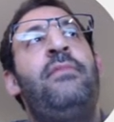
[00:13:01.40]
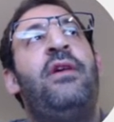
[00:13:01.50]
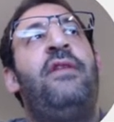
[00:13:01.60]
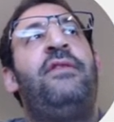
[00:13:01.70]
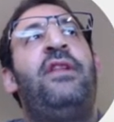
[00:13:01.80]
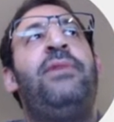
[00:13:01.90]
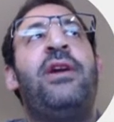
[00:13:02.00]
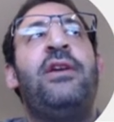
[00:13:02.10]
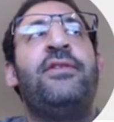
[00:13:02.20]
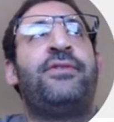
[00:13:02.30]
that
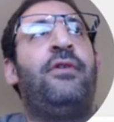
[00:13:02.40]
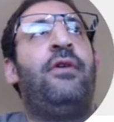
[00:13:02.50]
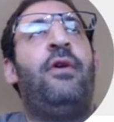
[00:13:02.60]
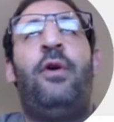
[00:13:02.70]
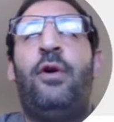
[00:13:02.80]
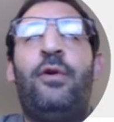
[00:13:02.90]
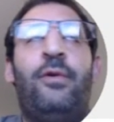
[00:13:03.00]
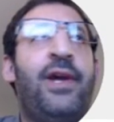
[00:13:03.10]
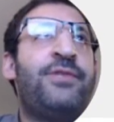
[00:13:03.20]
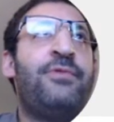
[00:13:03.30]
begins
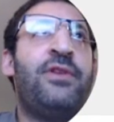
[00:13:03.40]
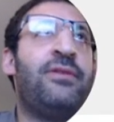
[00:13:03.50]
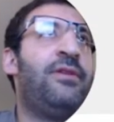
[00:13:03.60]
always with